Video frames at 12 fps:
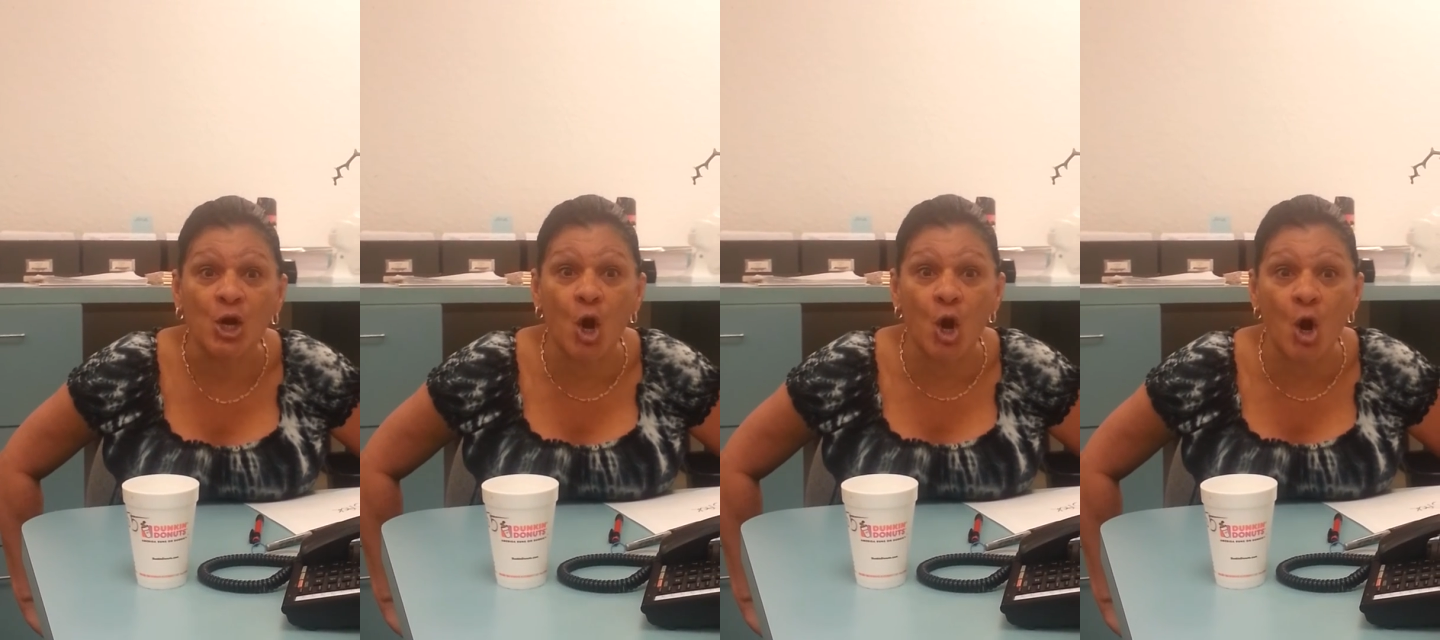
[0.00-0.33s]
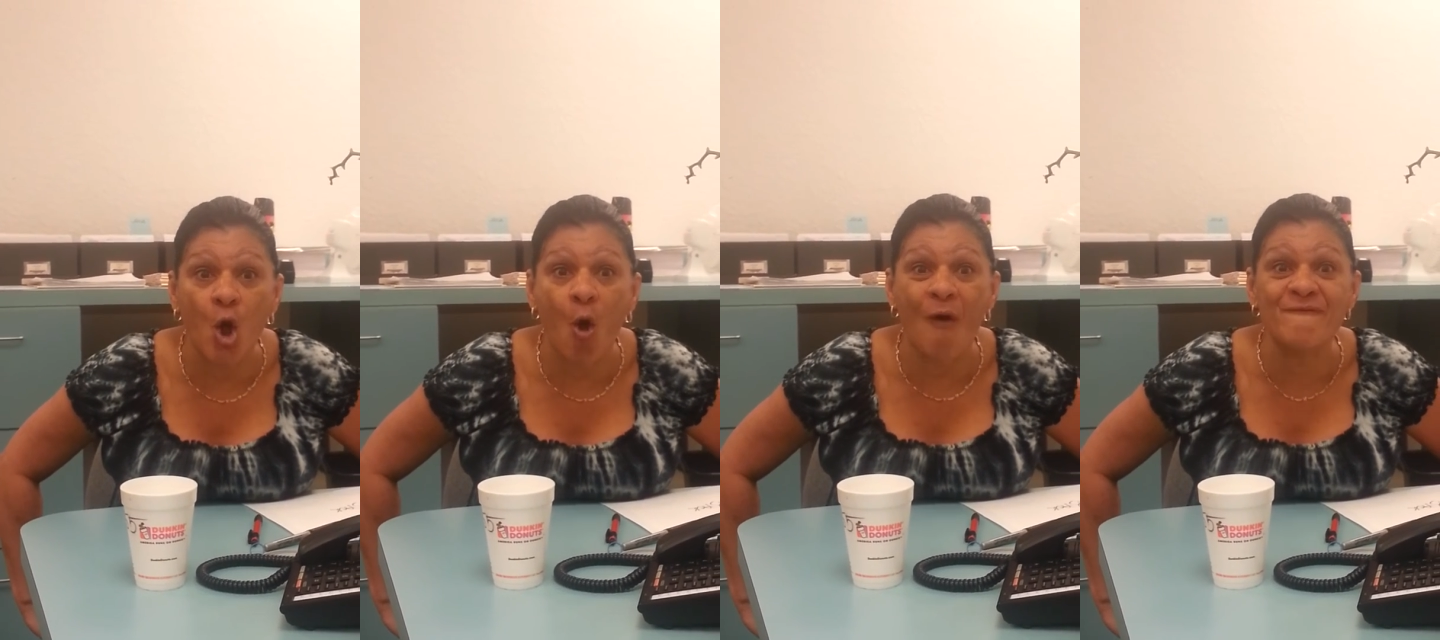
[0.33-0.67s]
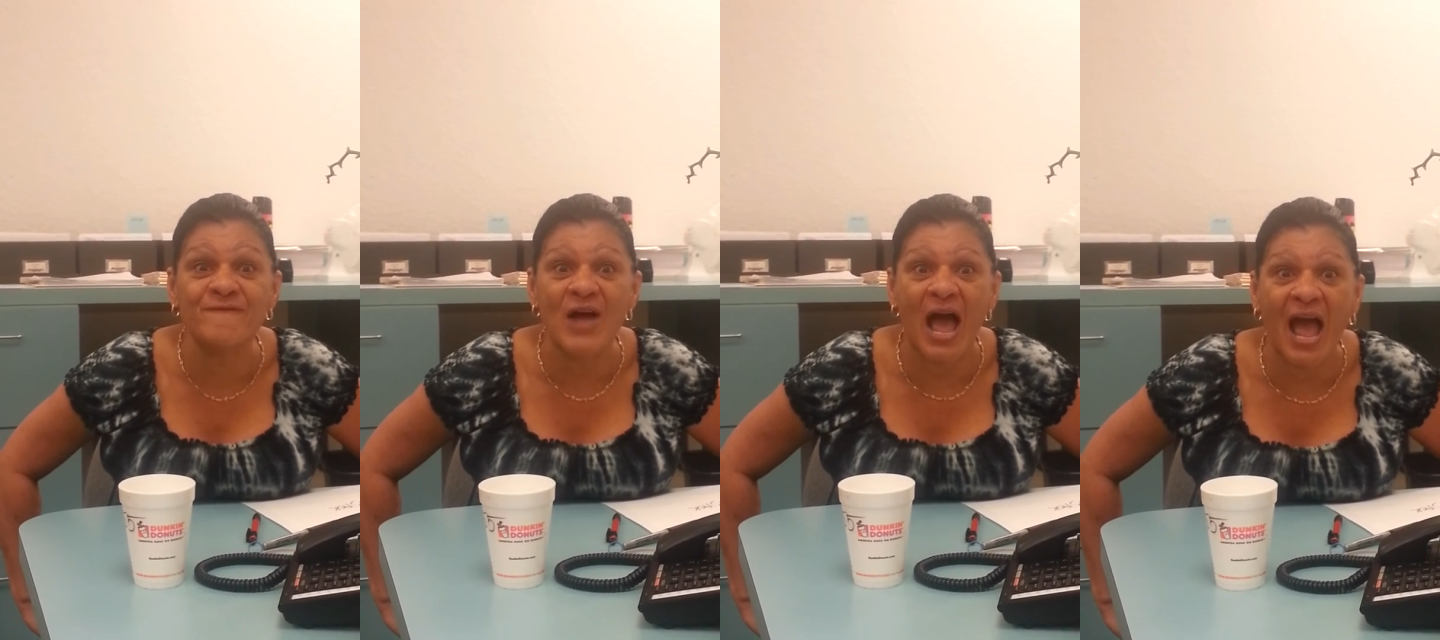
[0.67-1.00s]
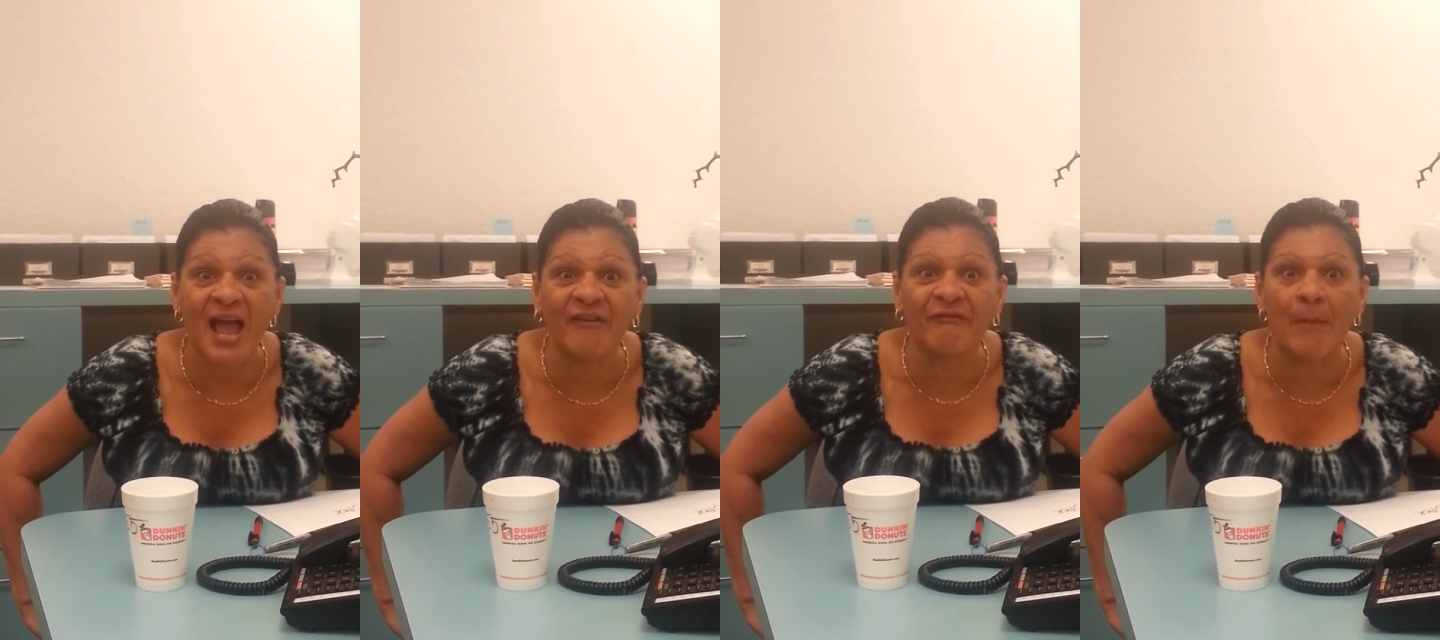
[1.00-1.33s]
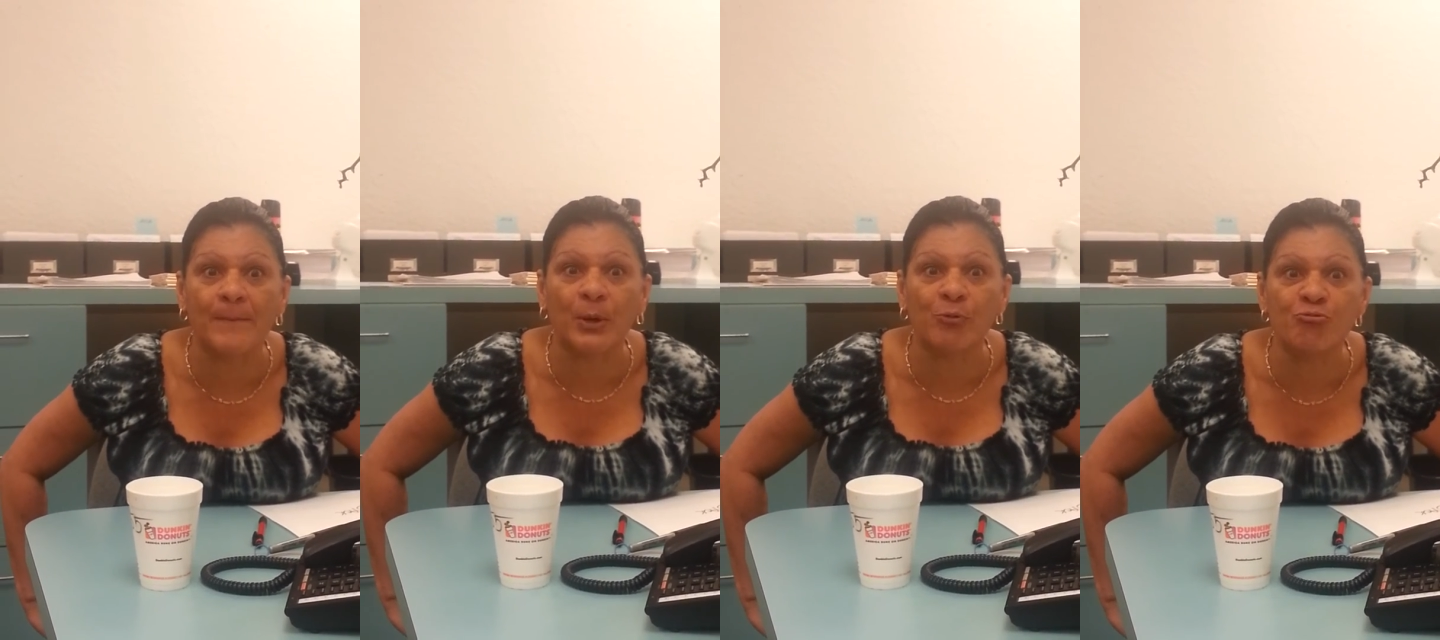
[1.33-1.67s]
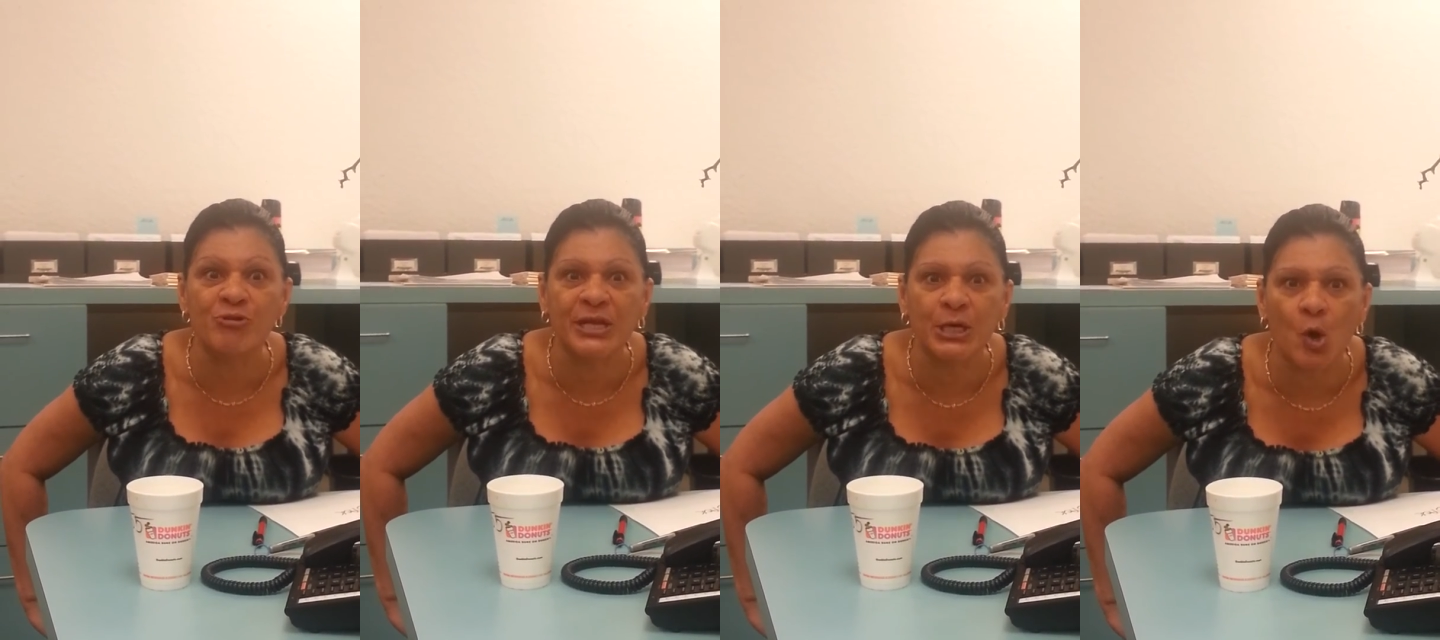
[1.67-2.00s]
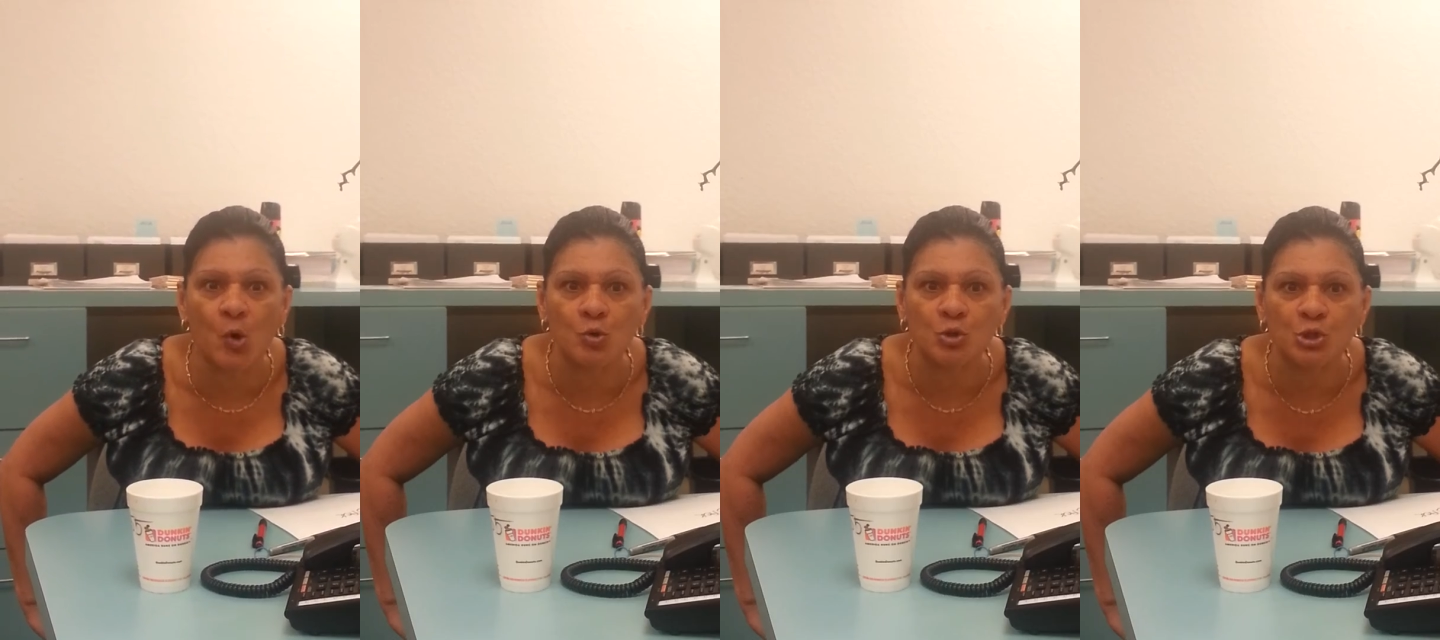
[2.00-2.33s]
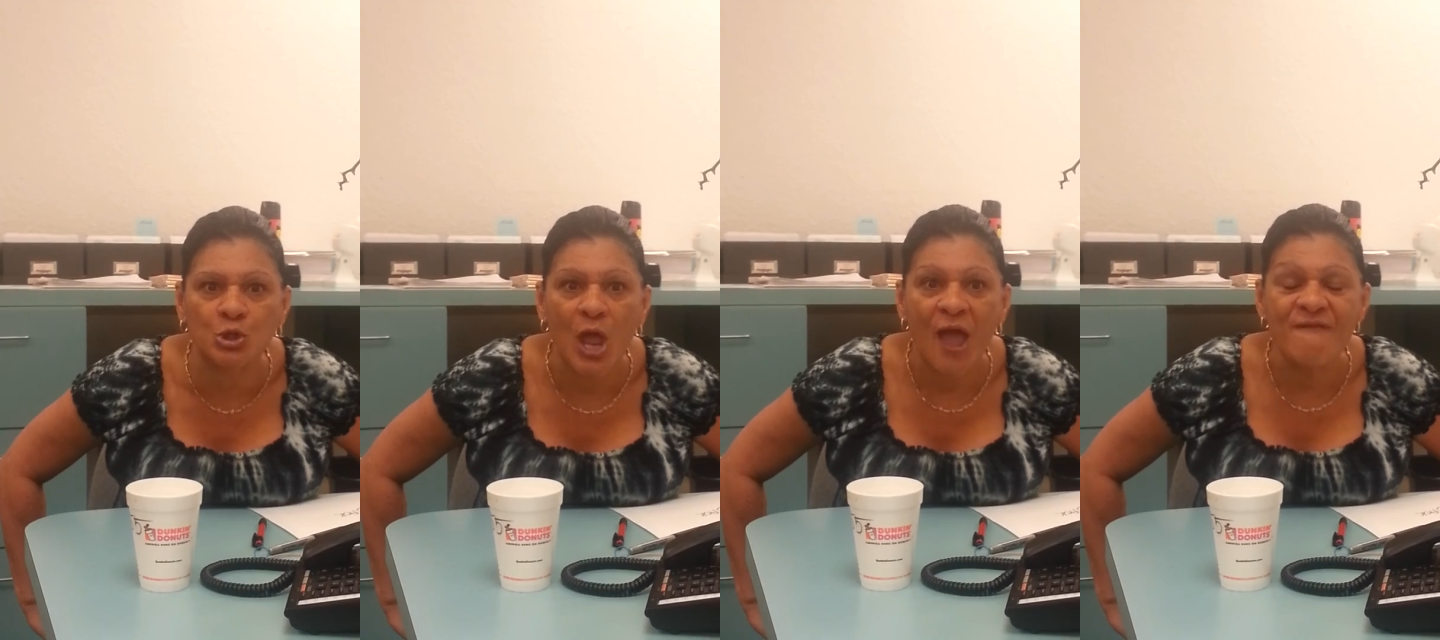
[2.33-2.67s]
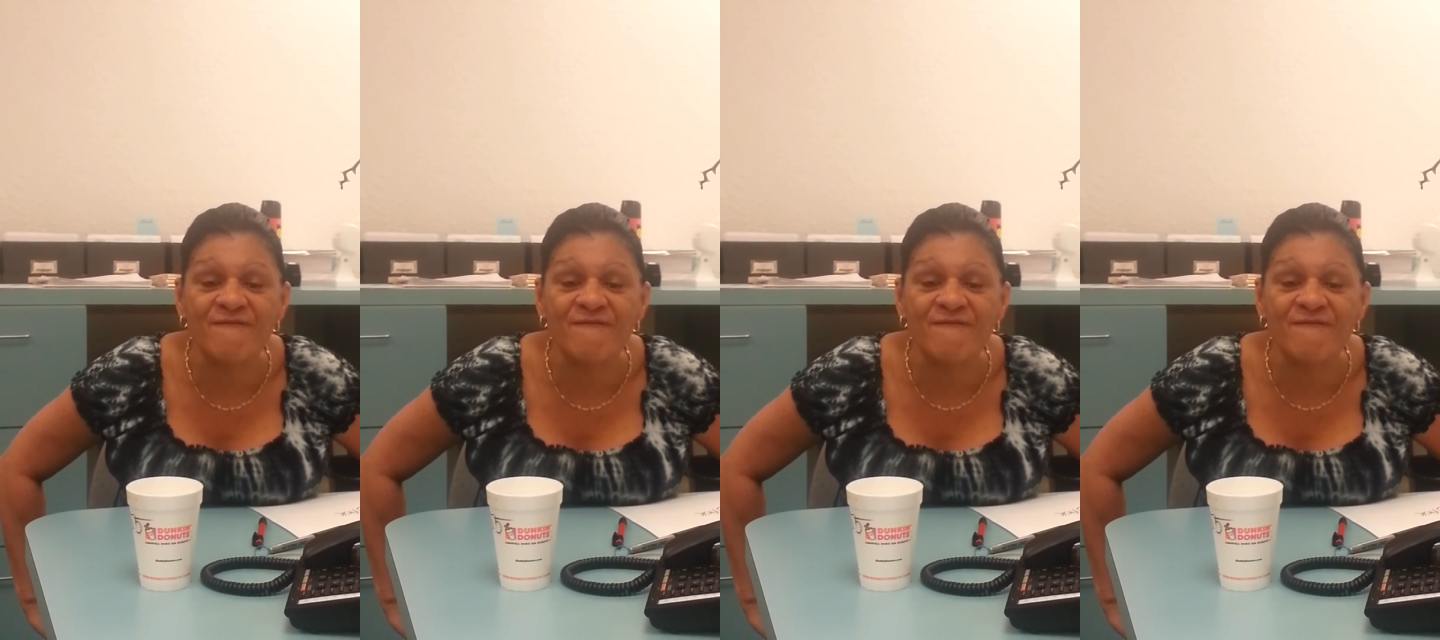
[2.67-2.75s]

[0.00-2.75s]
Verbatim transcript: Girl, five burritos.